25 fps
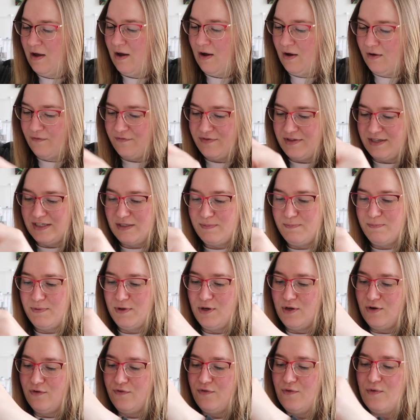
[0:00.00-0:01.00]
of this
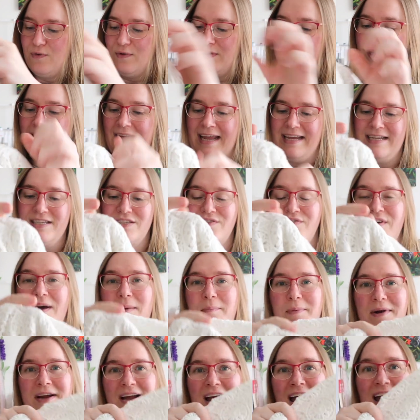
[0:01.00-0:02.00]
beautiful lace
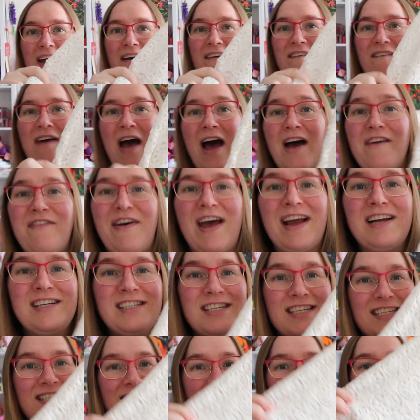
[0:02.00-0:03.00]
fabric. I've
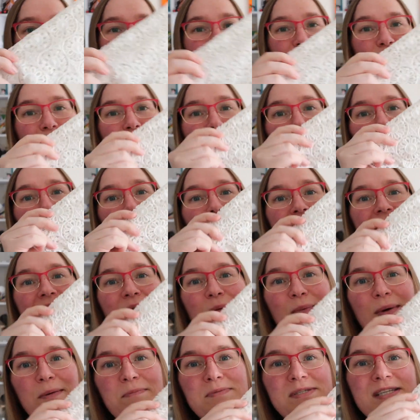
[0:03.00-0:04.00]
actually seen this one on
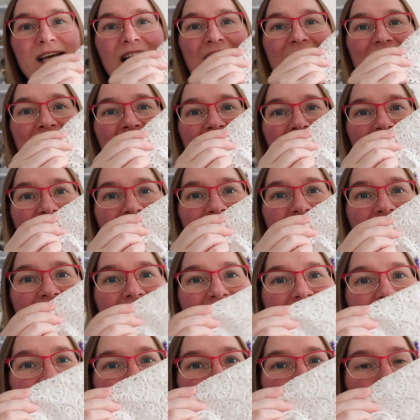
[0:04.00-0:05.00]
their website and I
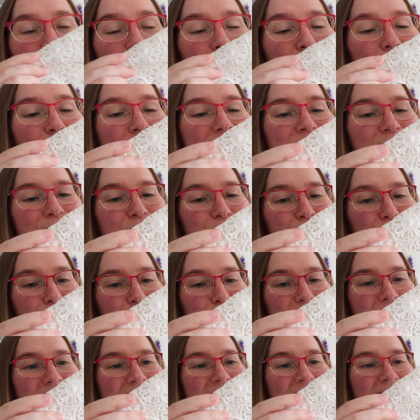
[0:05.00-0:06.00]
have always
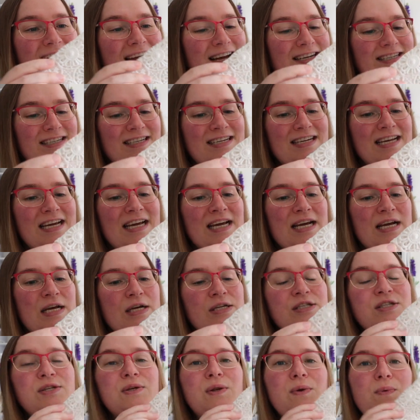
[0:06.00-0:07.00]
really liked it.
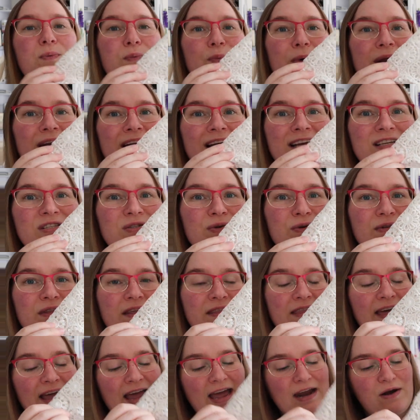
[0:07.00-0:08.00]
So when I saw
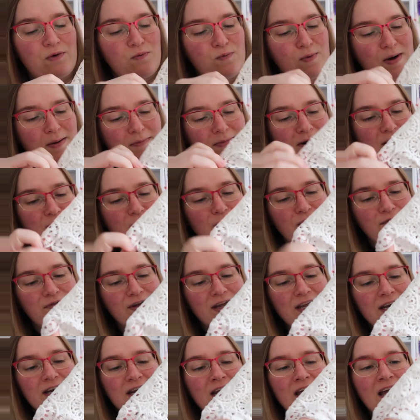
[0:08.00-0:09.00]
that they had a remnant of
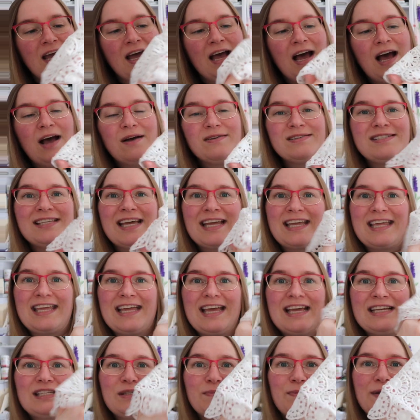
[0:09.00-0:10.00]
it, I was like,
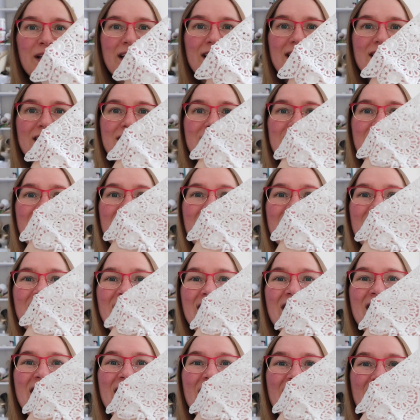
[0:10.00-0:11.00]
yes, please.
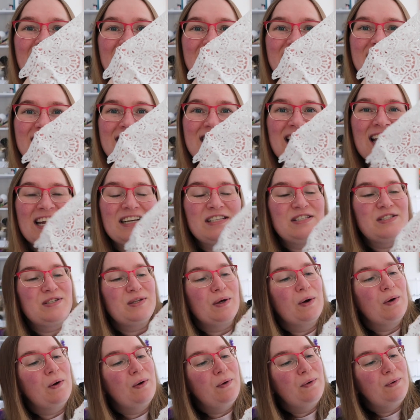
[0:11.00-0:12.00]
Isn't that
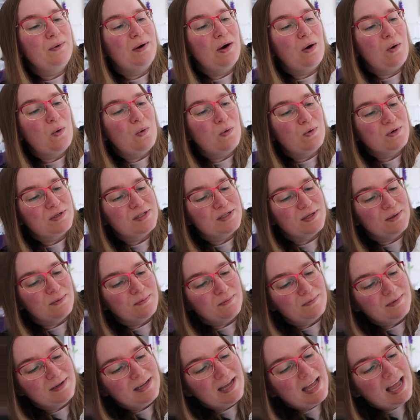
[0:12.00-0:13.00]
so
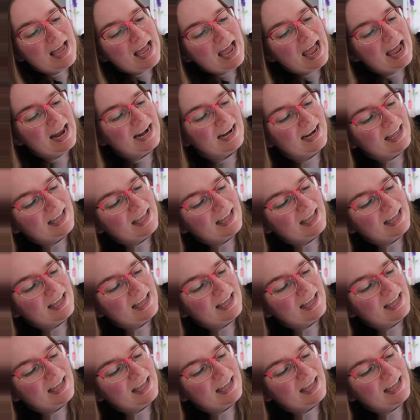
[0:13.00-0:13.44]
awesome? And